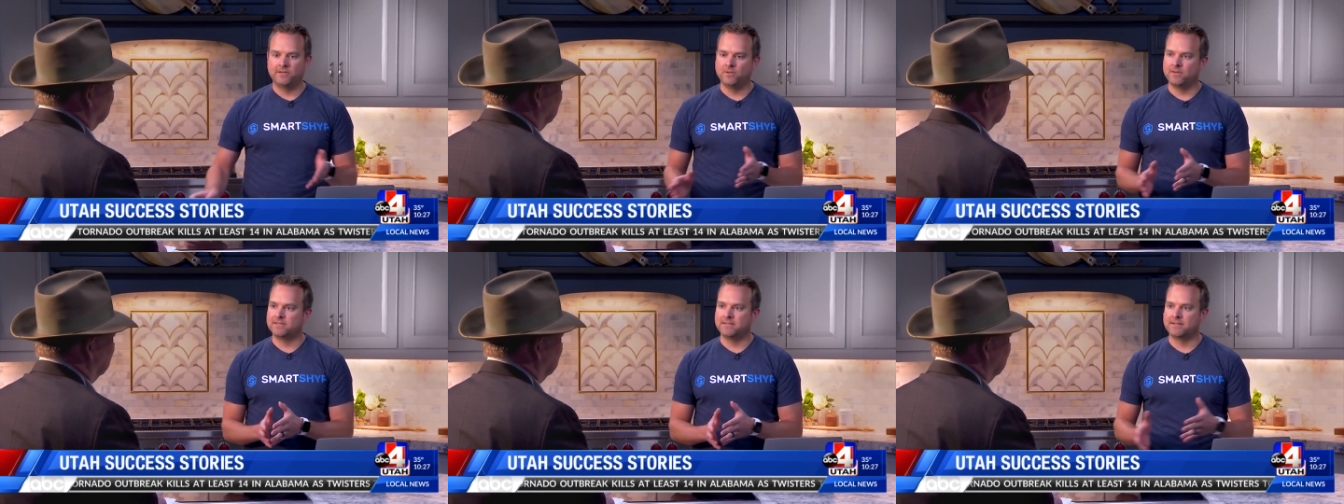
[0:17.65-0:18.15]

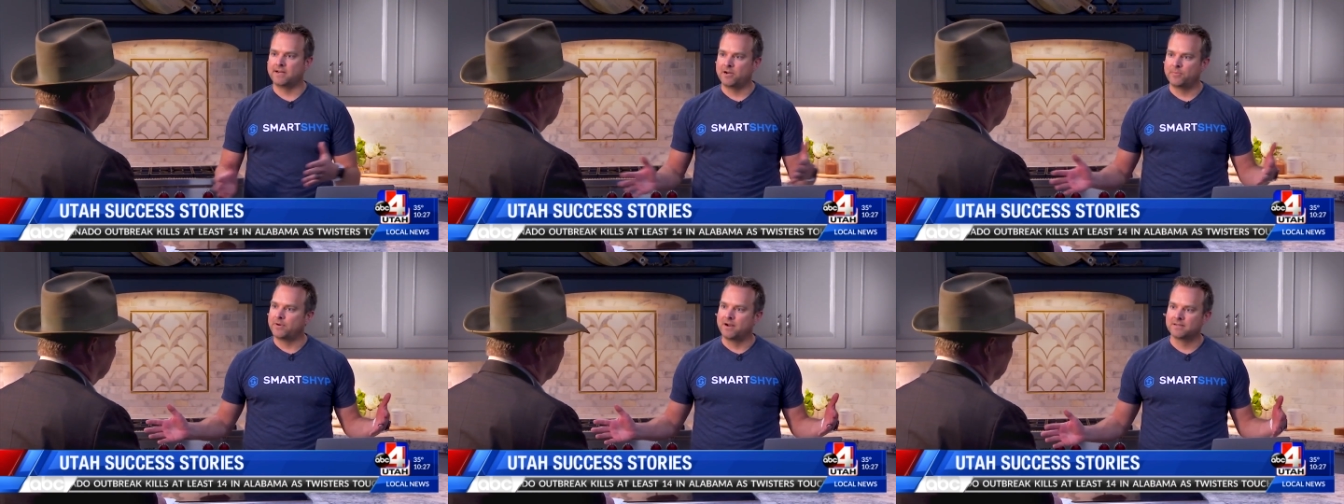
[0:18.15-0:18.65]
Babb is
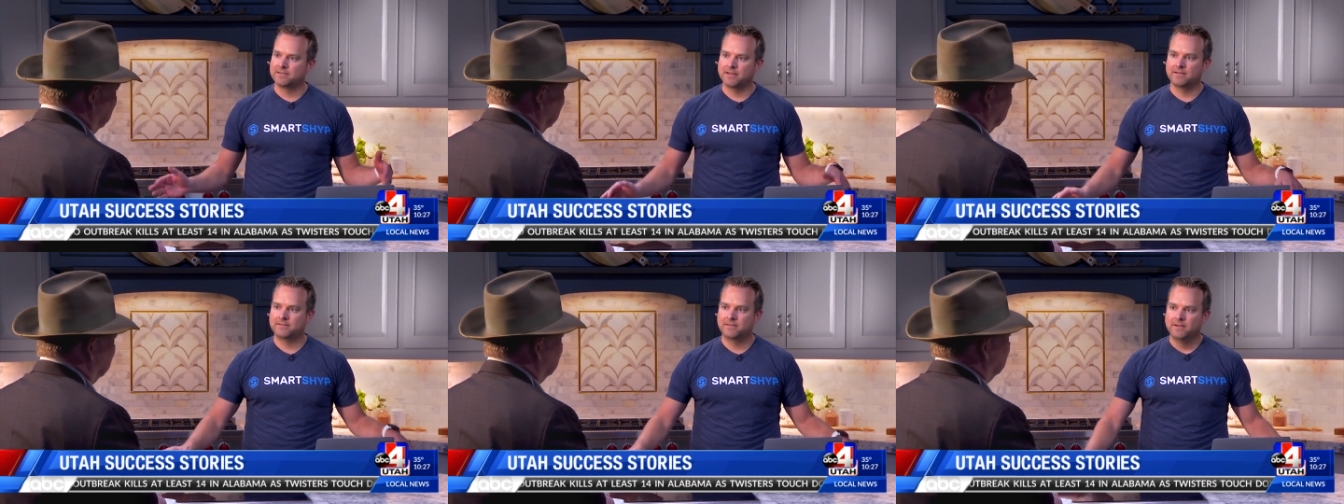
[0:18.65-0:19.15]
not a
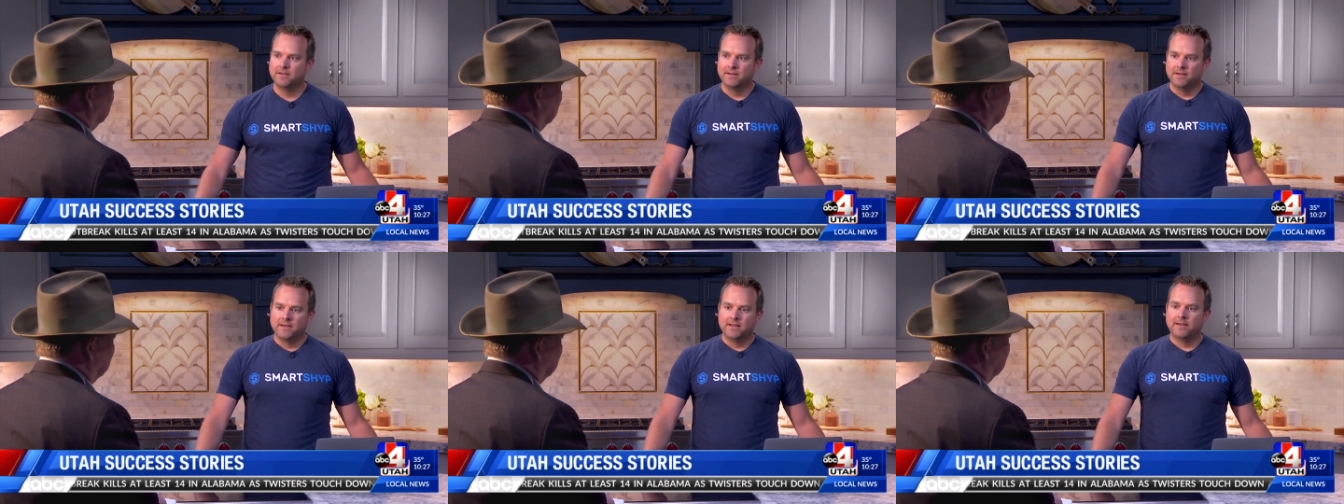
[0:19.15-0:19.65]
fan of
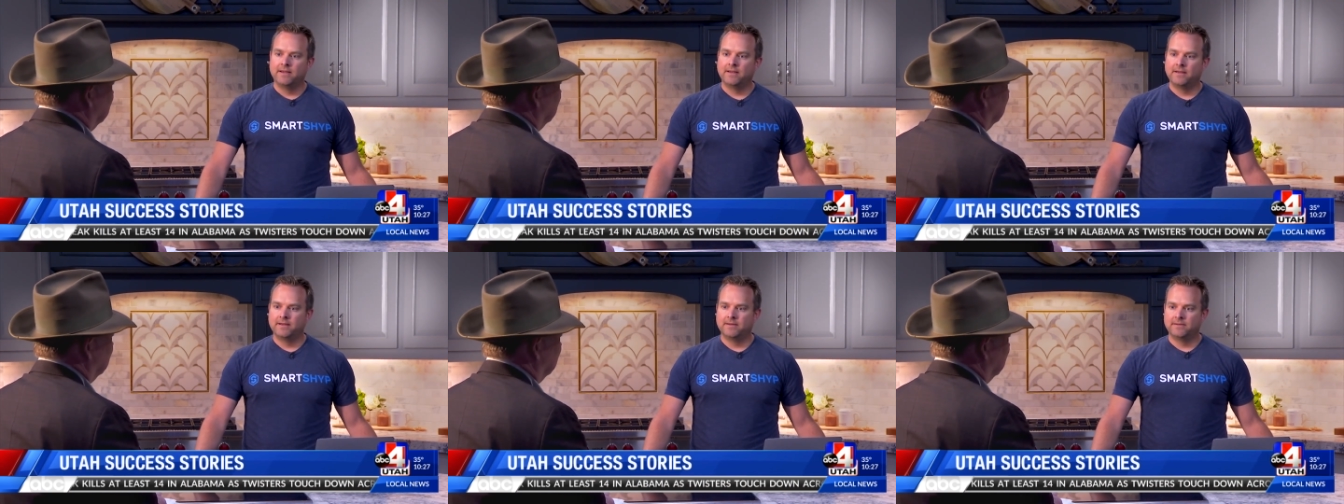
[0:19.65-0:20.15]
standing in
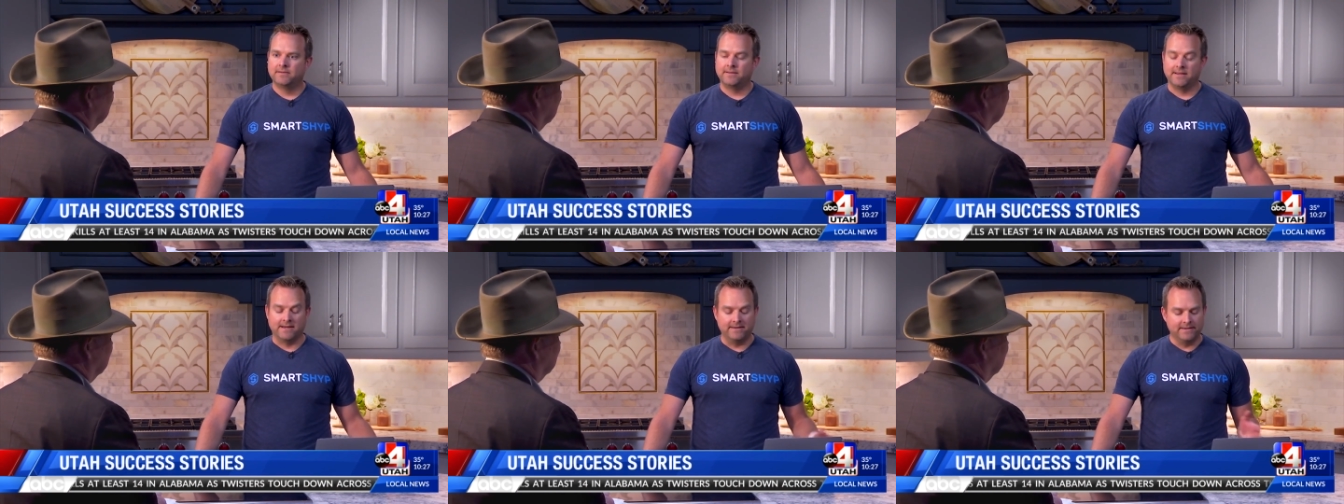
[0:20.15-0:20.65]
line.
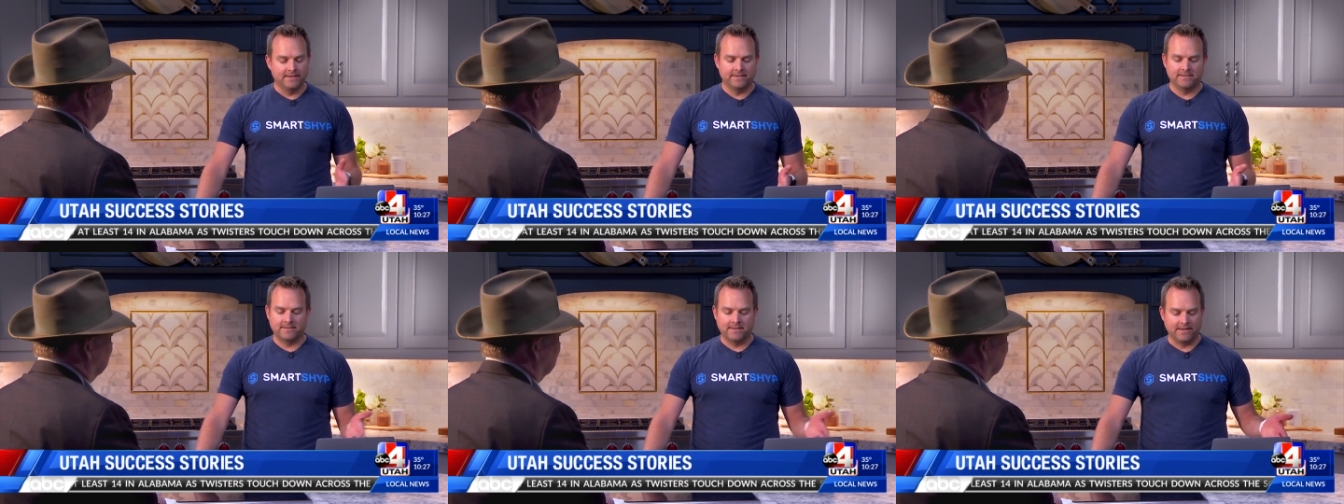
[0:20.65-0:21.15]
The
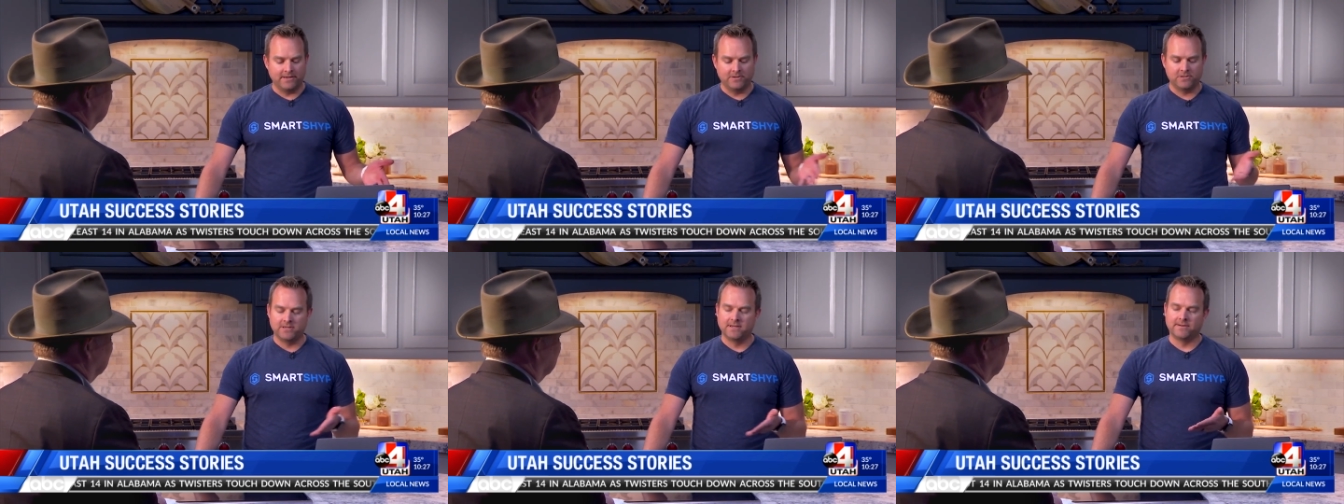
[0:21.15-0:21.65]
idea is that
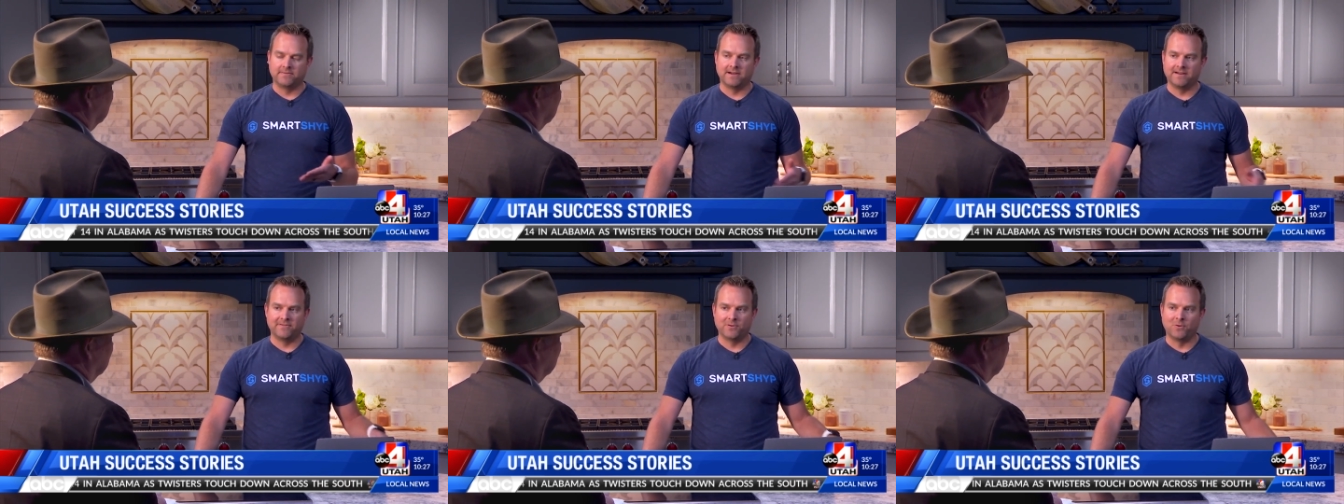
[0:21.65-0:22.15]
you should
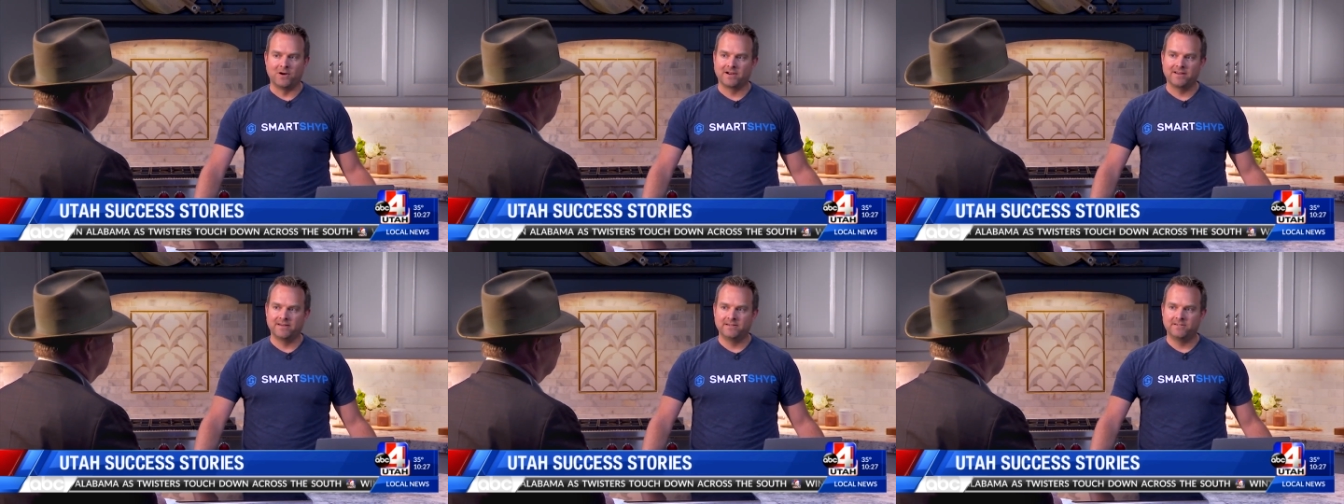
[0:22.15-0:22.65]
never have to
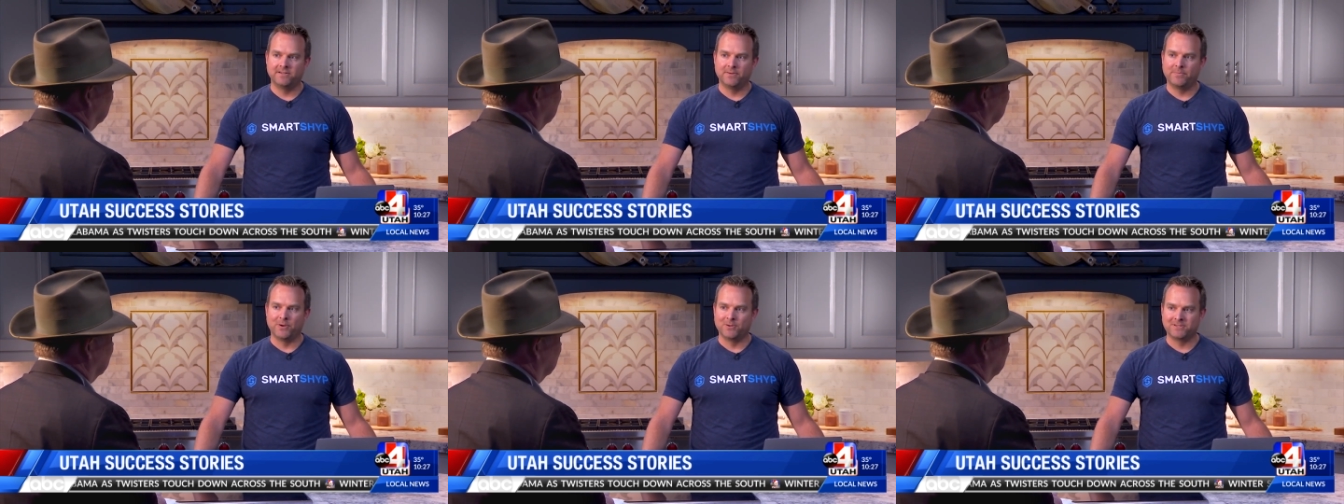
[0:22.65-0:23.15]
walk
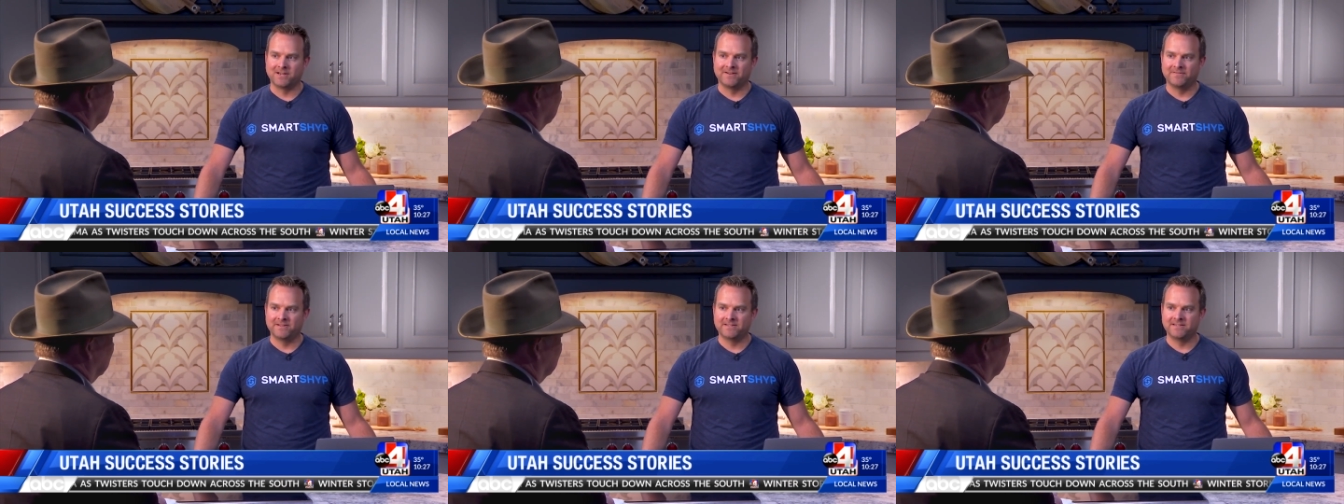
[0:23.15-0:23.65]
into the post
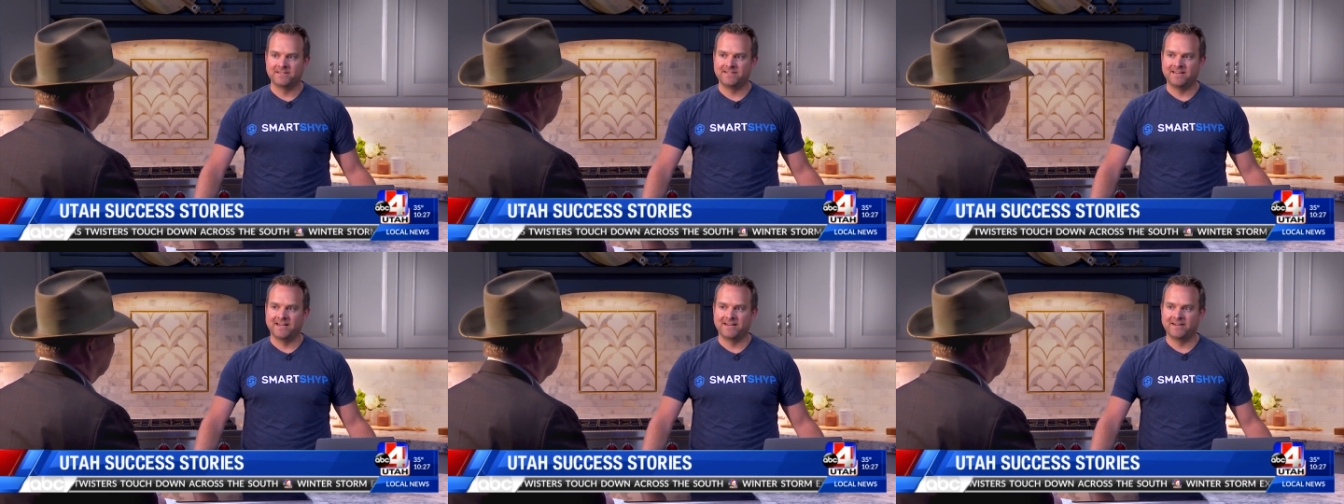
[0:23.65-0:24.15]
office and
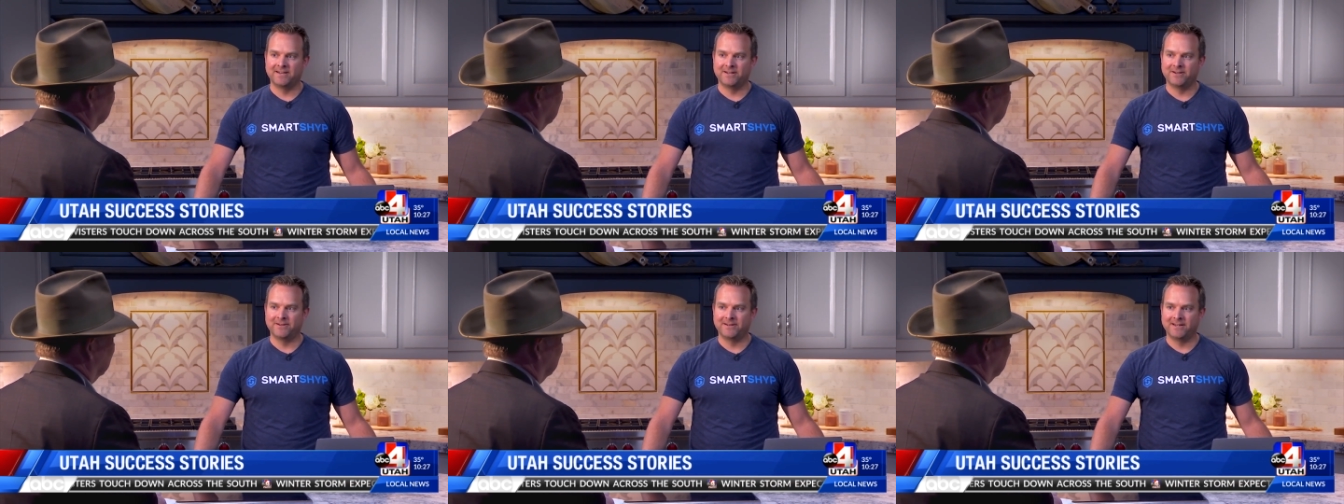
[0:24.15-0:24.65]
stand
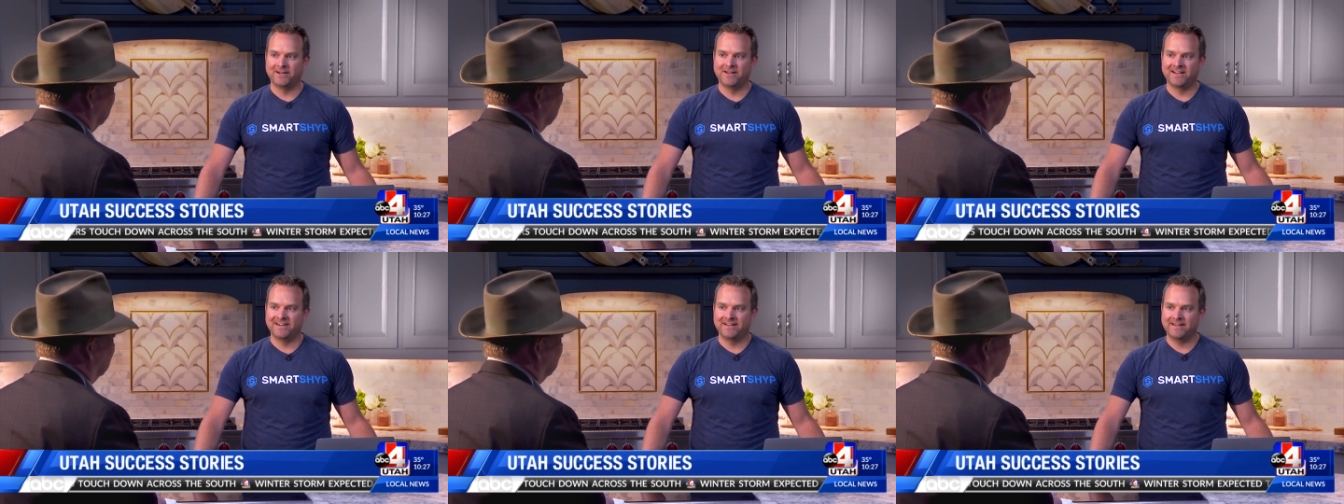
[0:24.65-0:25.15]
in, in
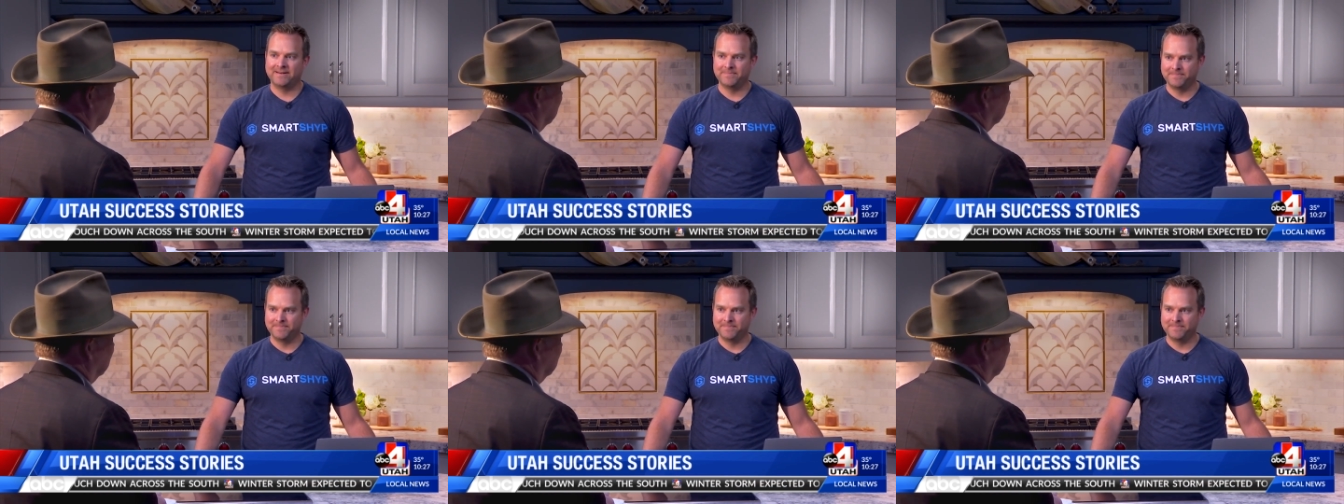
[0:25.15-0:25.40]
line again.